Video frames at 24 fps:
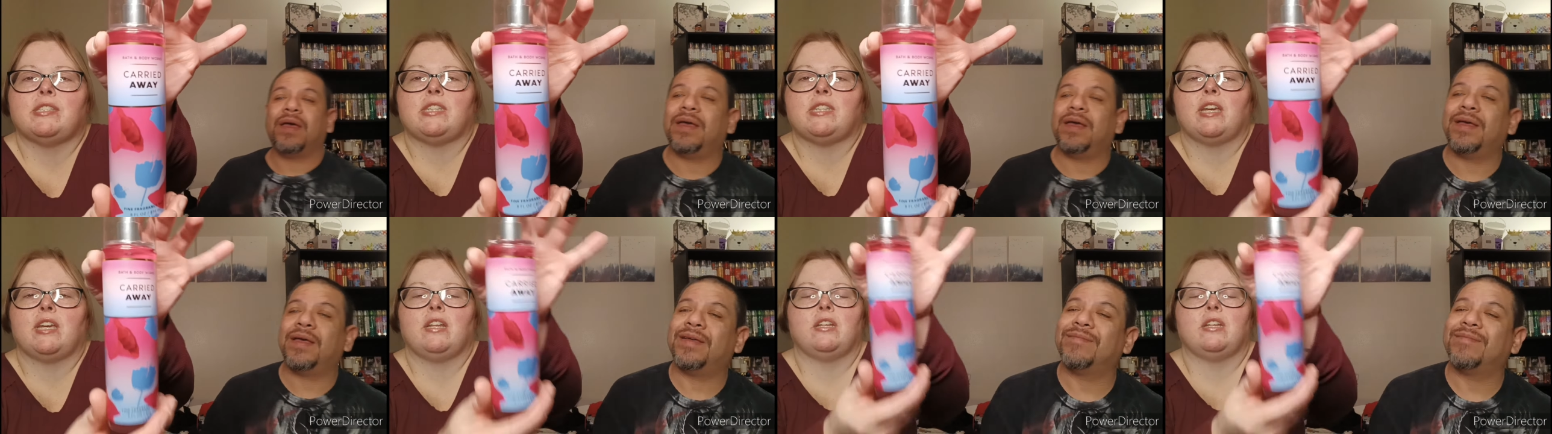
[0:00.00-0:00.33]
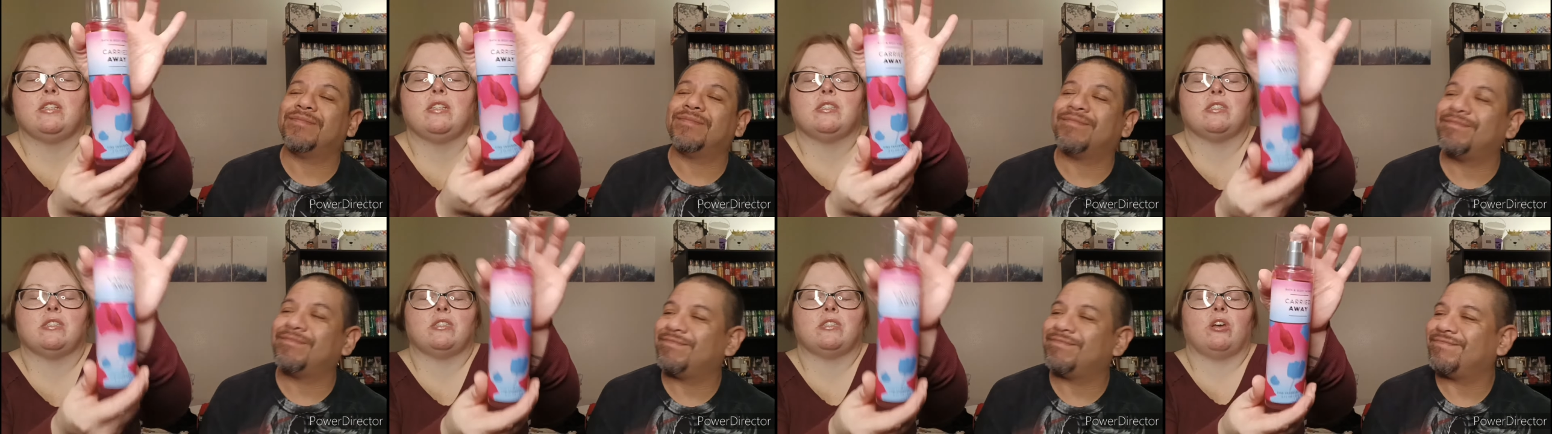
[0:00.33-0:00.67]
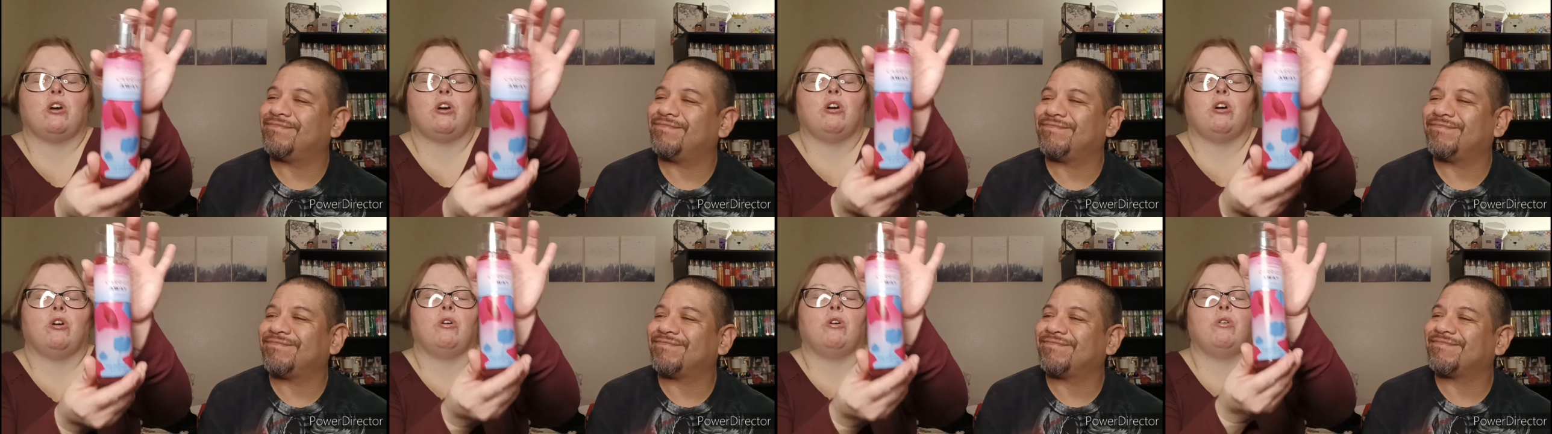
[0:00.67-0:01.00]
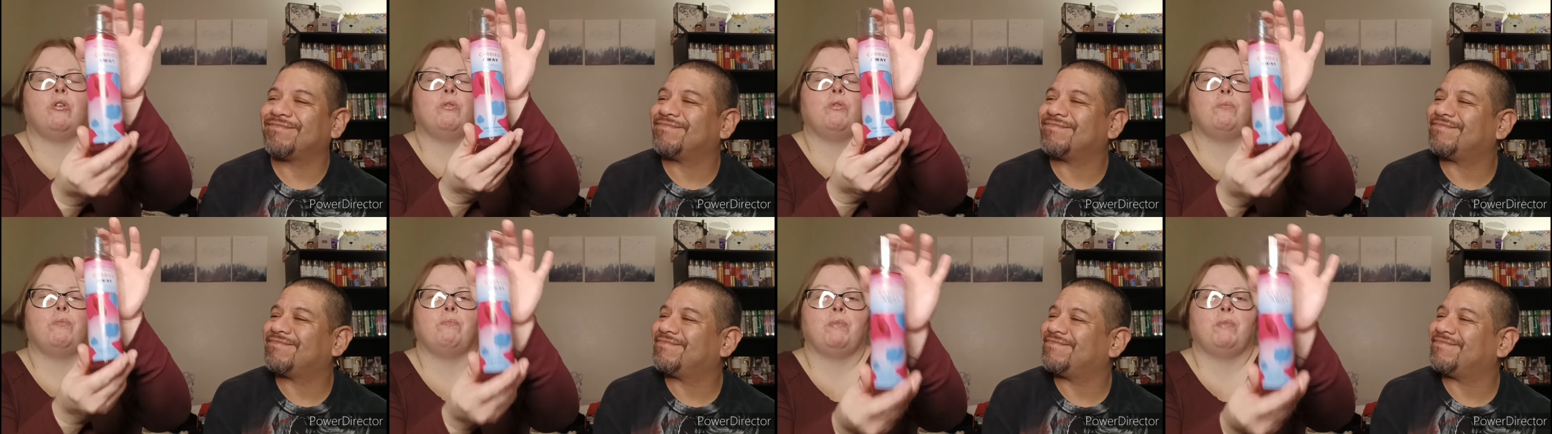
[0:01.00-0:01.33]
Speaker 1: scent. It's
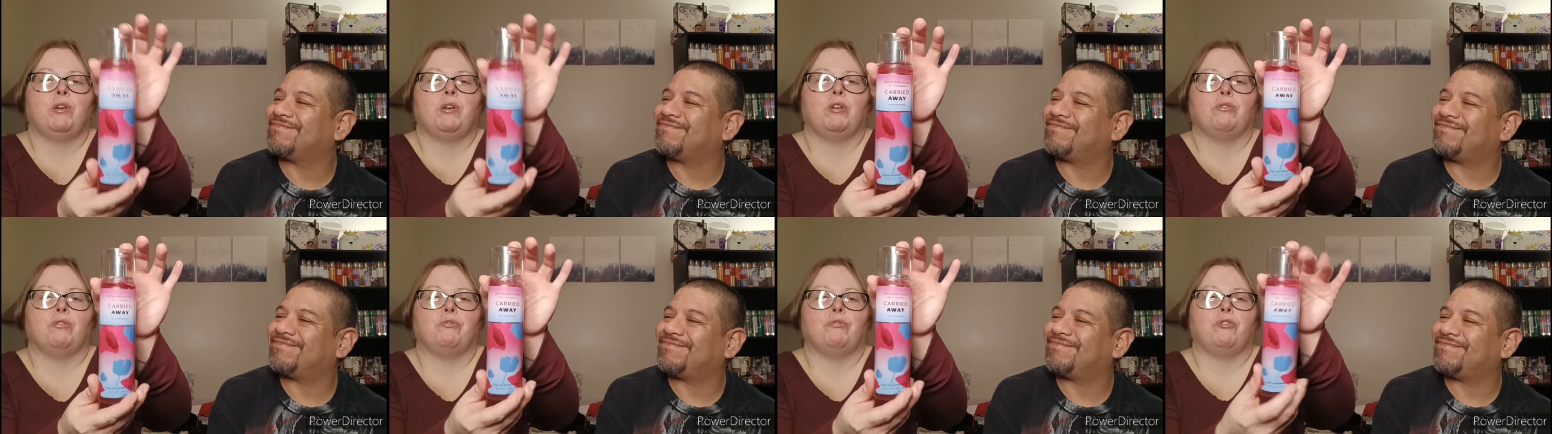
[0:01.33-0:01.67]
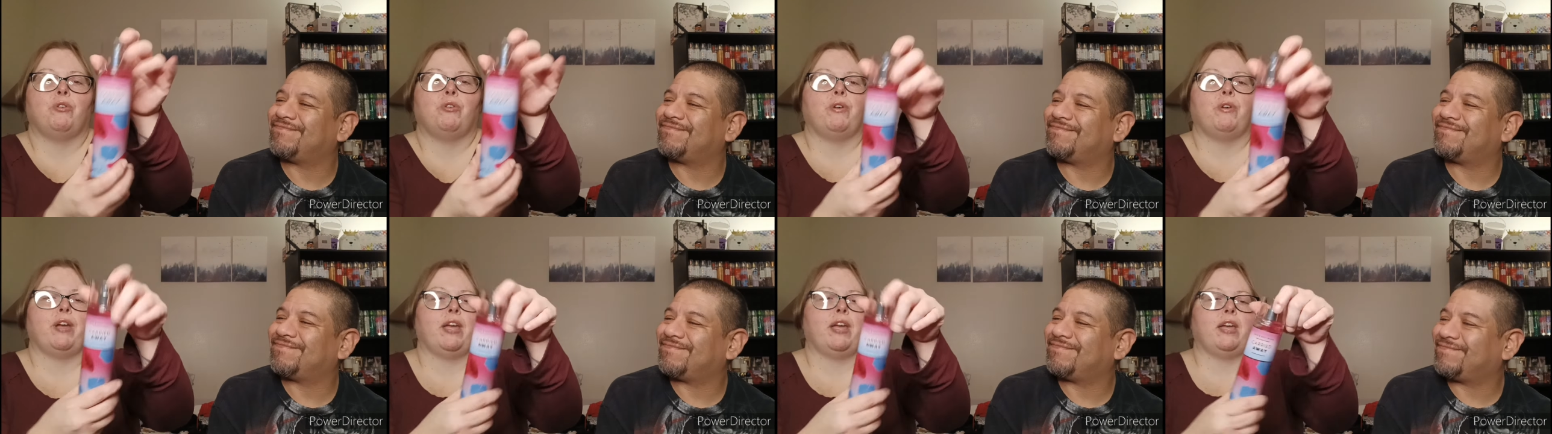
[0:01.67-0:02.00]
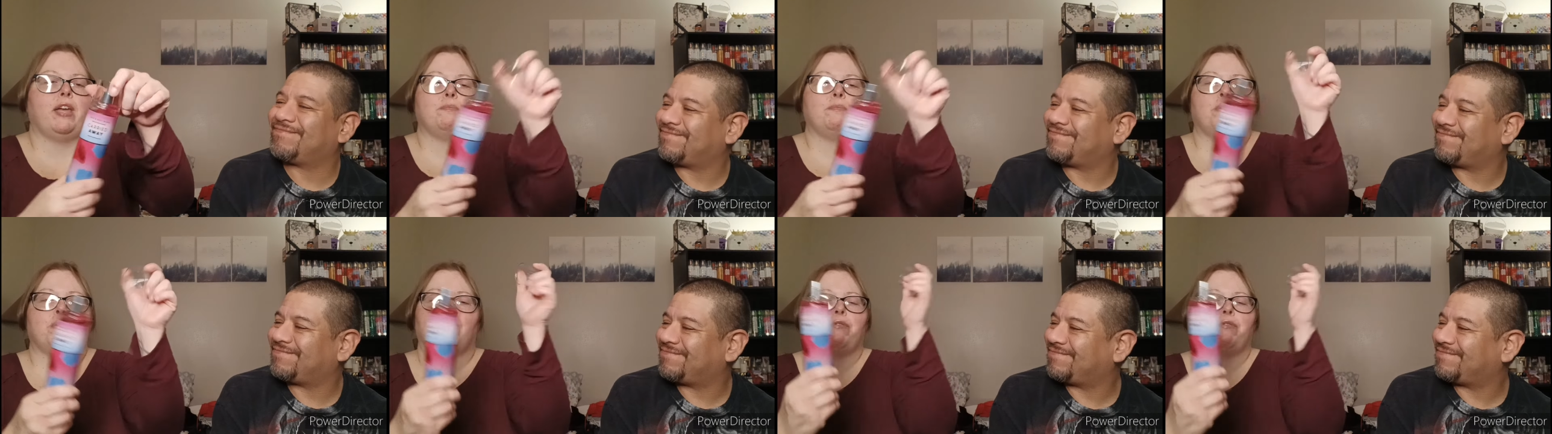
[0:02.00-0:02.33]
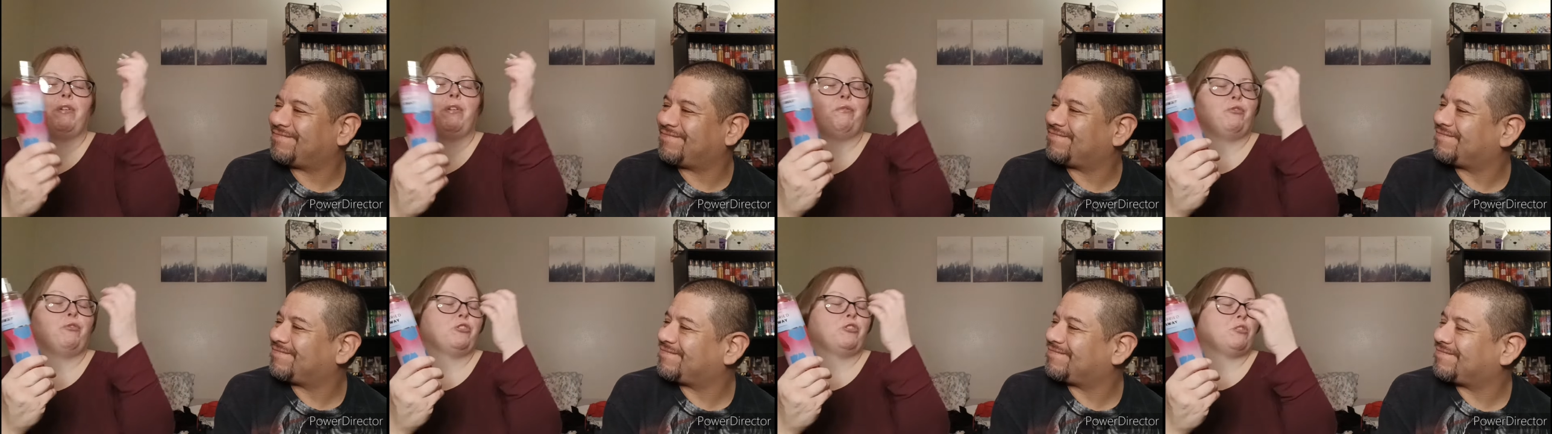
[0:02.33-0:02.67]
so beautiful and
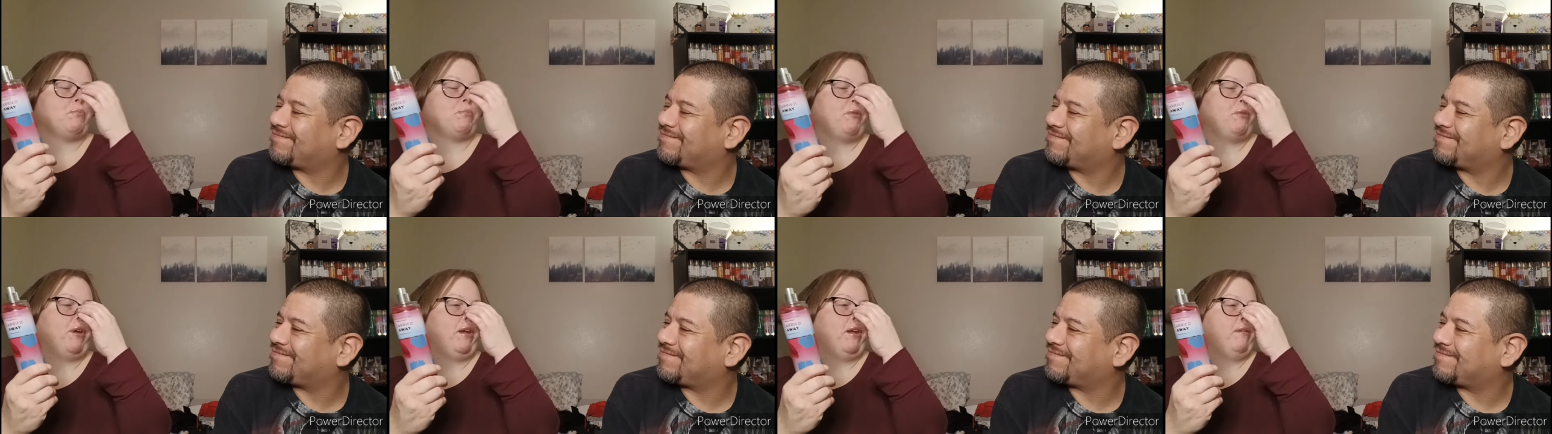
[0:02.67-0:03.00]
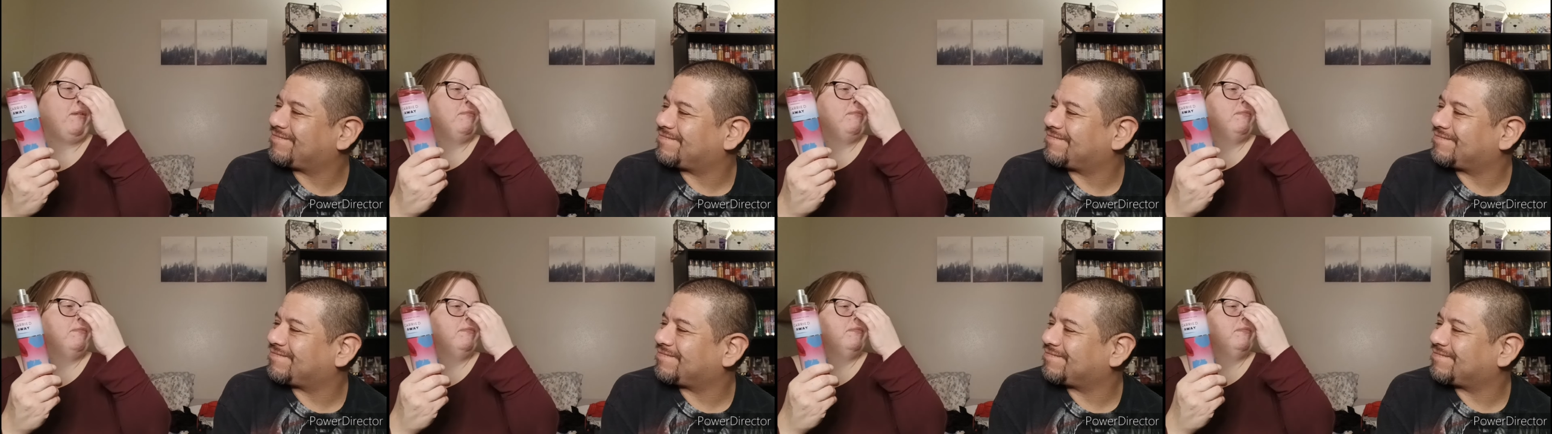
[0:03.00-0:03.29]
perfect for spring.